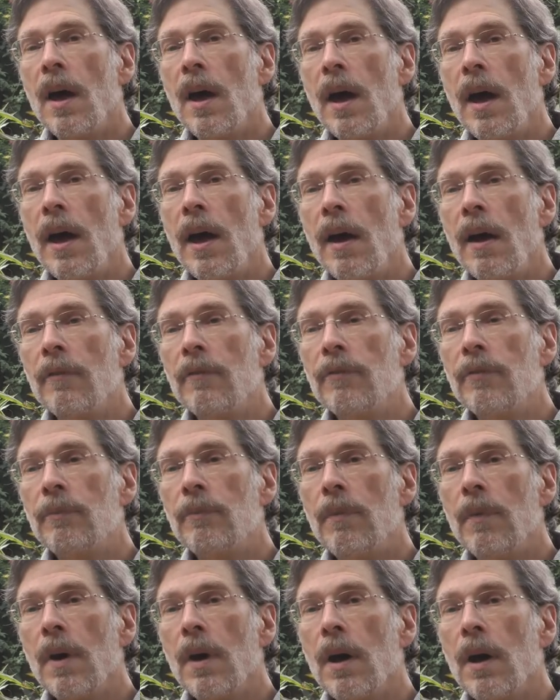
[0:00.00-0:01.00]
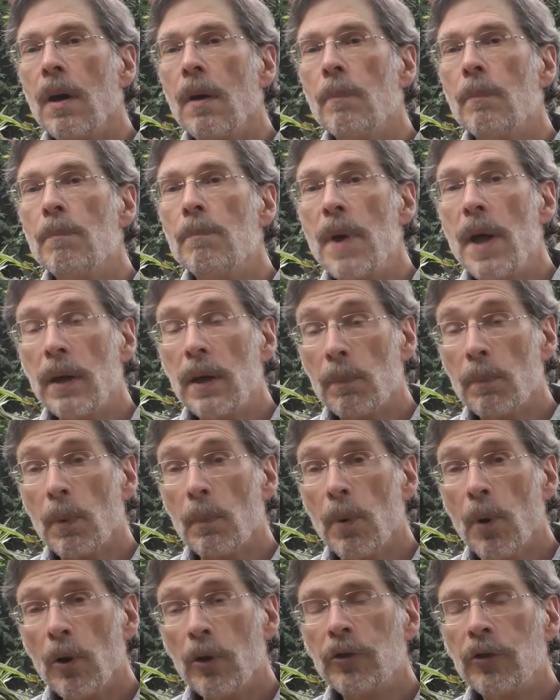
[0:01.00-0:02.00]
have uh, made a
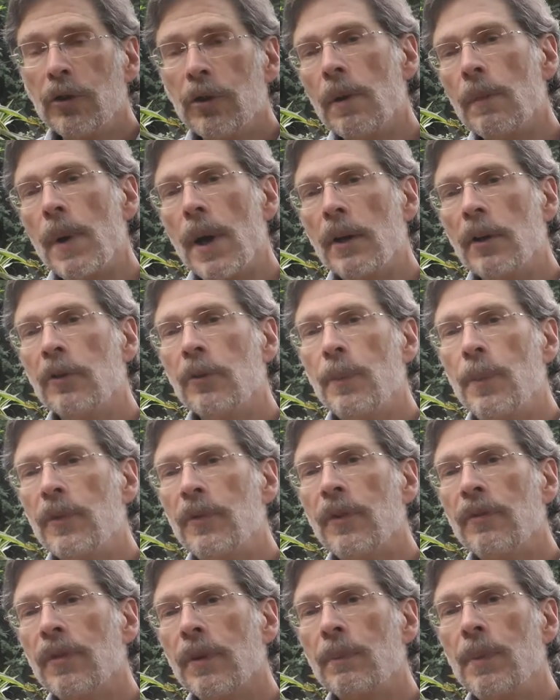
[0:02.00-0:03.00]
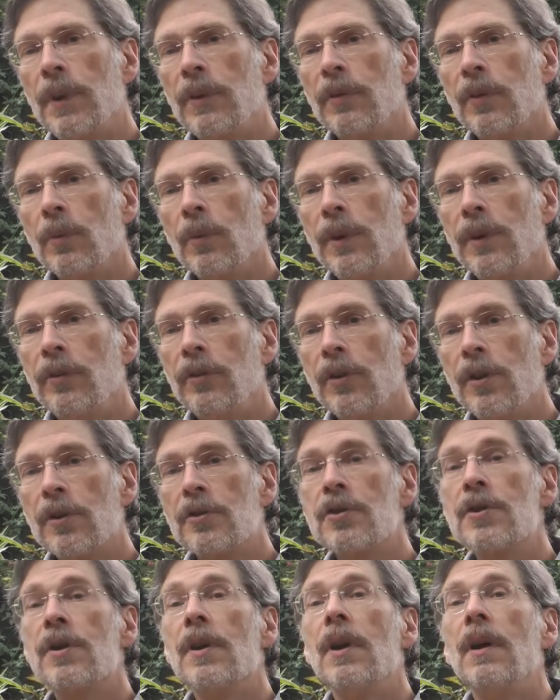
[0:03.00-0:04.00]
proposal about a specific piece of
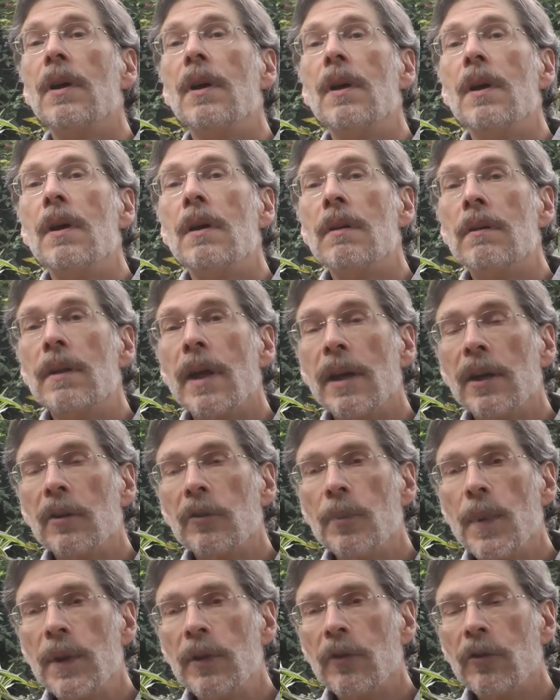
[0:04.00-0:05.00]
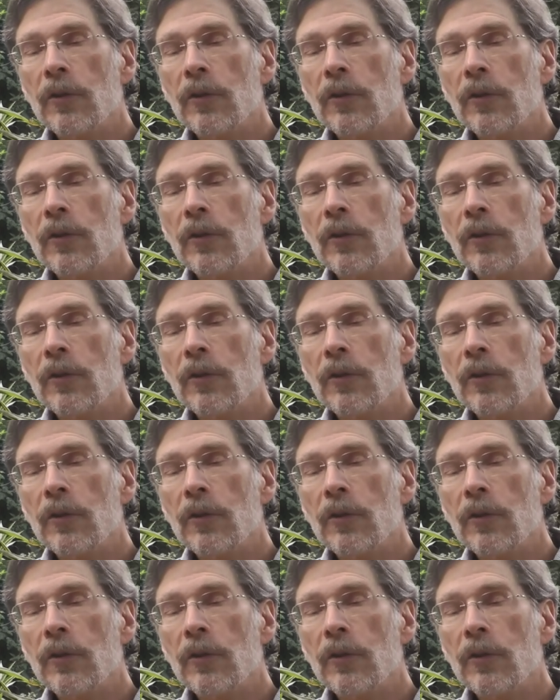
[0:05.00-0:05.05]
research that has been